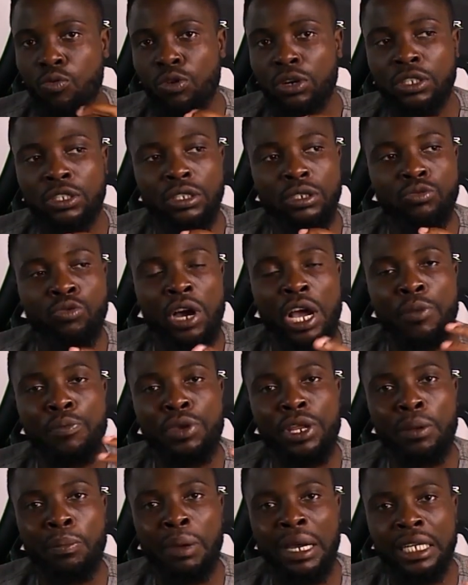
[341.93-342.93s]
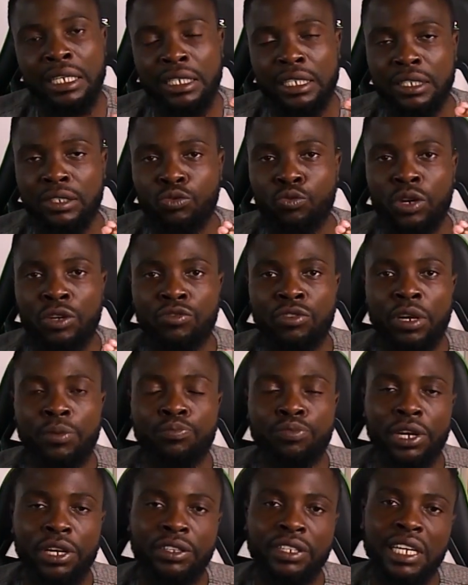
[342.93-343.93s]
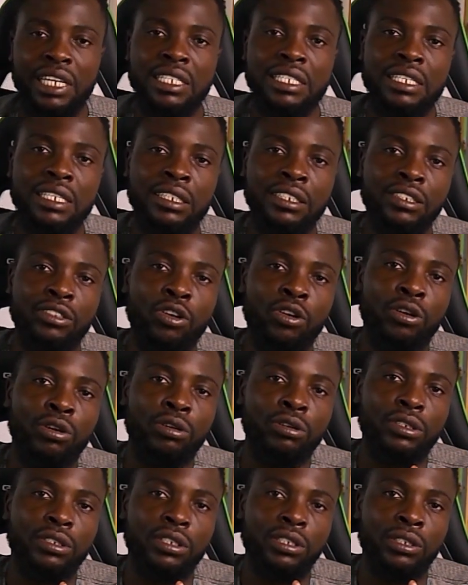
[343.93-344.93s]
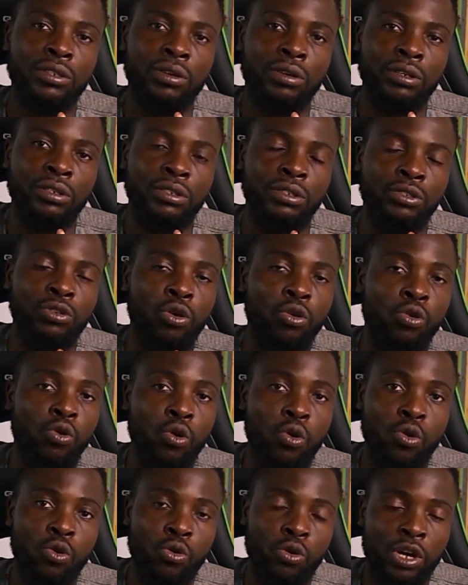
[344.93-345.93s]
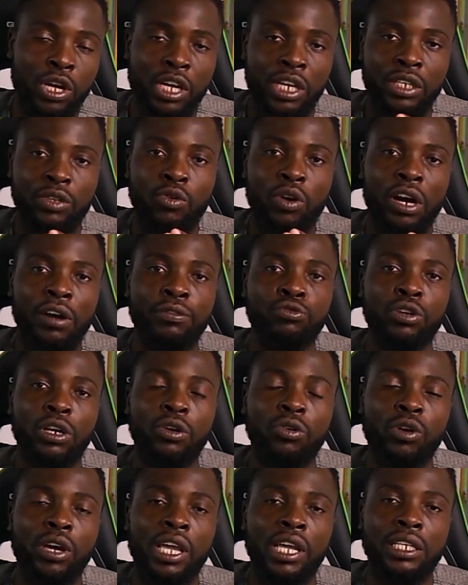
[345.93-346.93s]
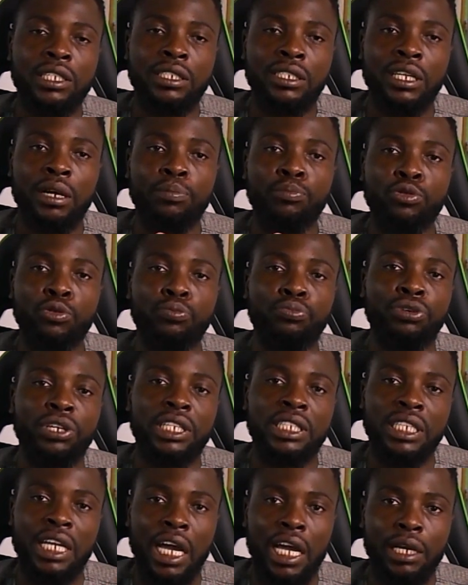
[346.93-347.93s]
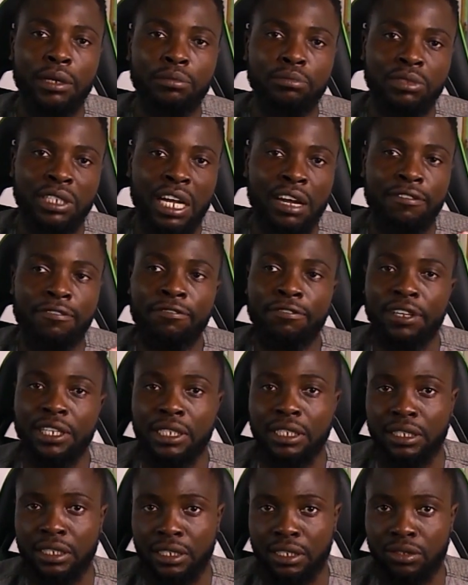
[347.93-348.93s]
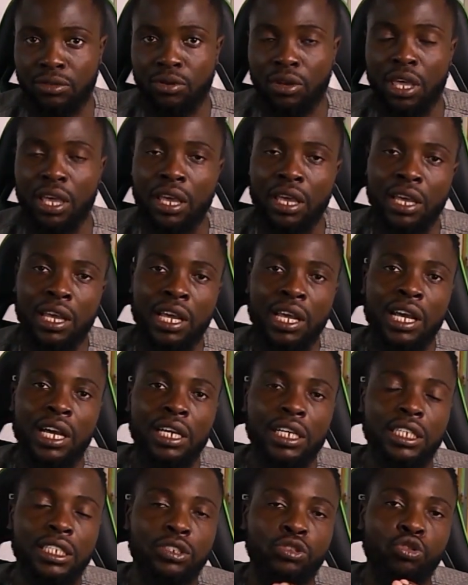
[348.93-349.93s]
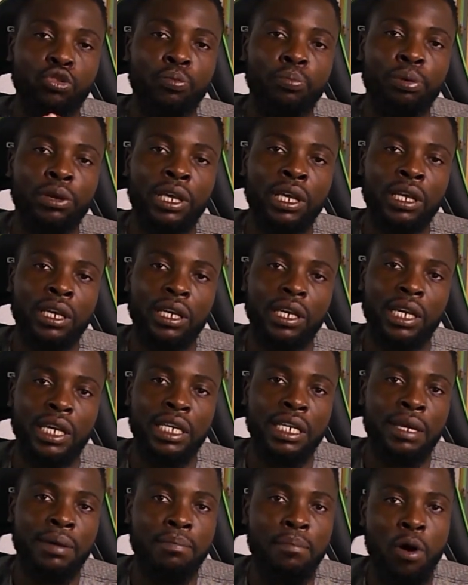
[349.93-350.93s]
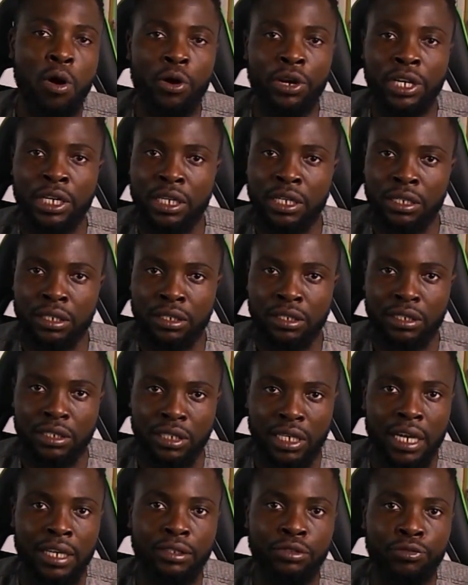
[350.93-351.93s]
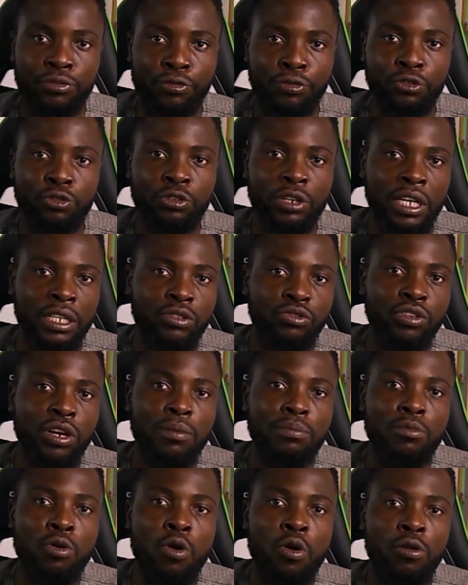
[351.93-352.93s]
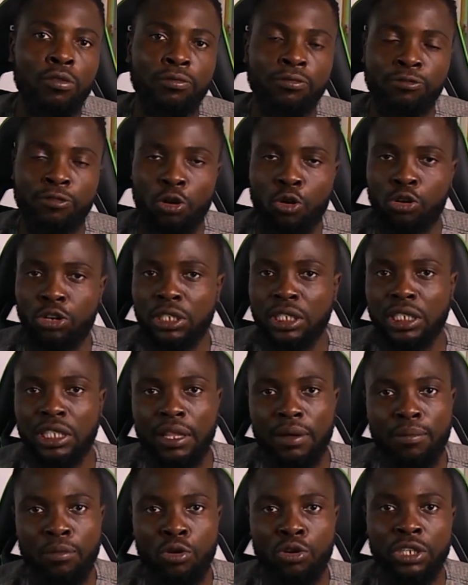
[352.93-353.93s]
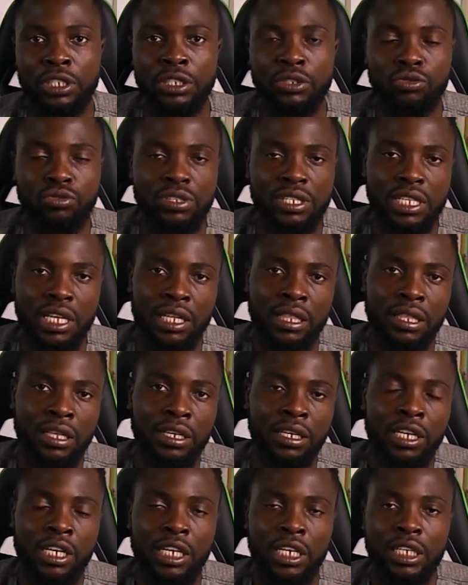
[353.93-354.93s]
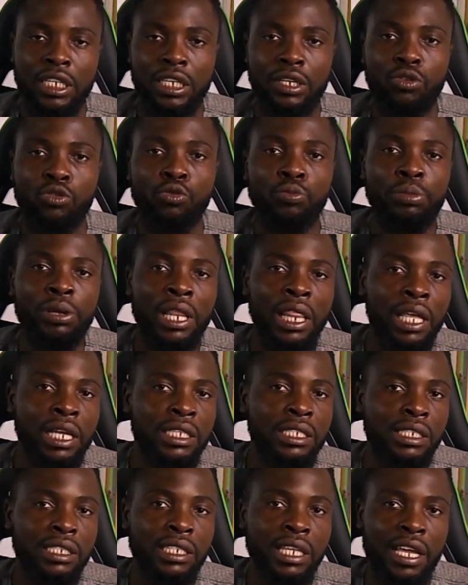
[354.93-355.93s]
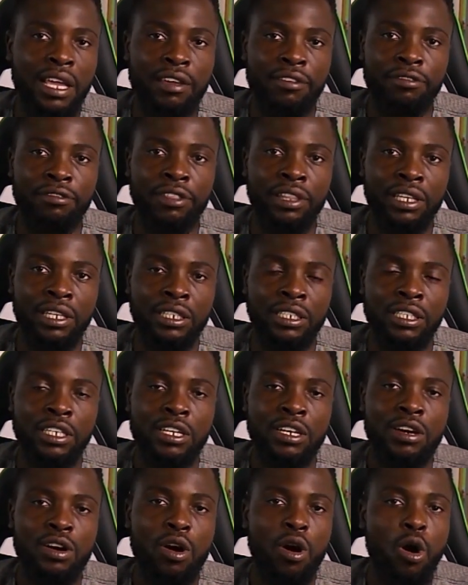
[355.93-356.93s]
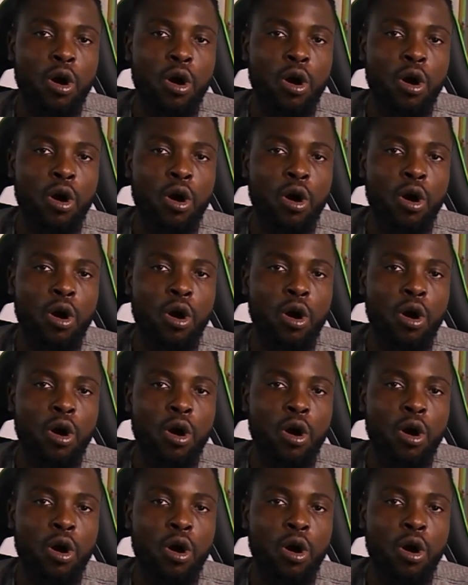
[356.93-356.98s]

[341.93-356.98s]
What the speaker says: What do I mean by this? When you are prioritizing your goal, you have to allocate the appropriate time that fits. Okay, it could be in the morning that you feel that you are more focused in the morning to study. It could be late in the evening